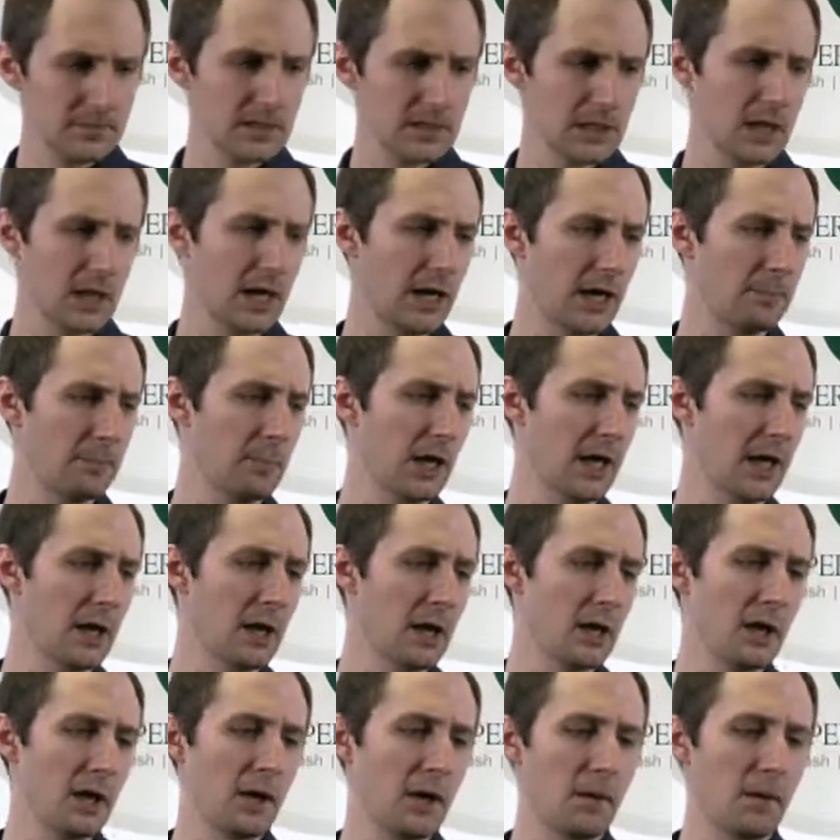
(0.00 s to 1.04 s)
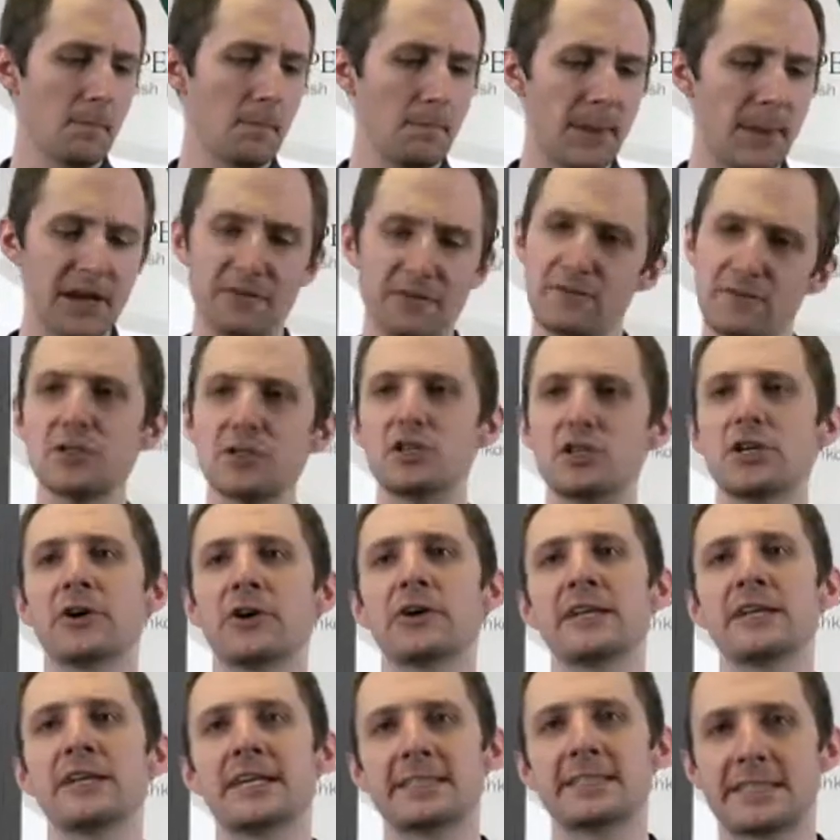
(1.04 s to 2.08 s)
But
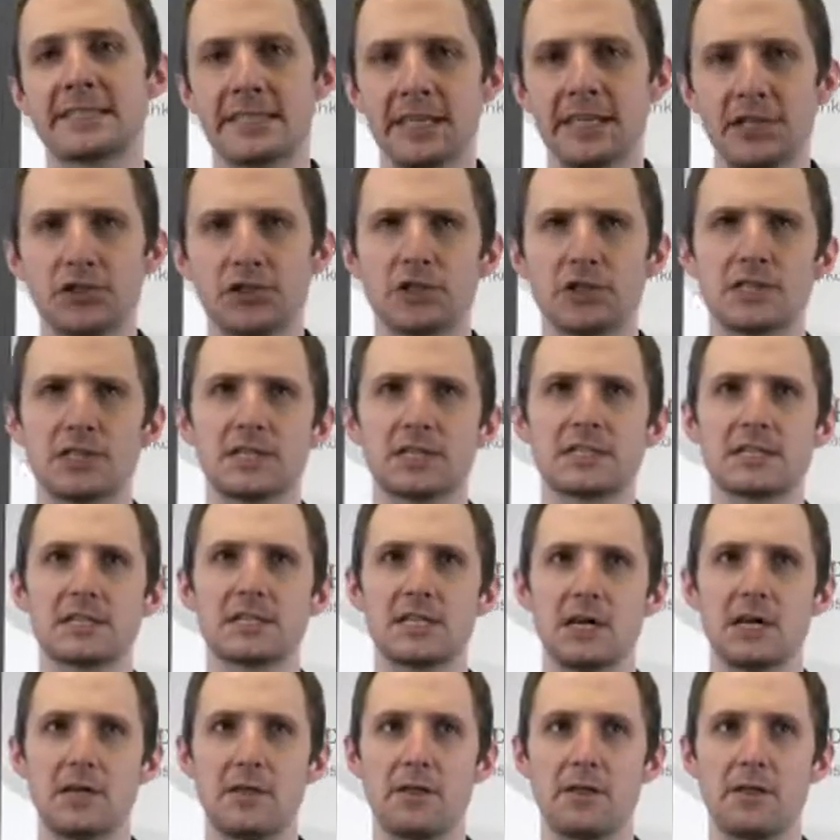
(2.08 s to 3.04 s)
beneficiary designations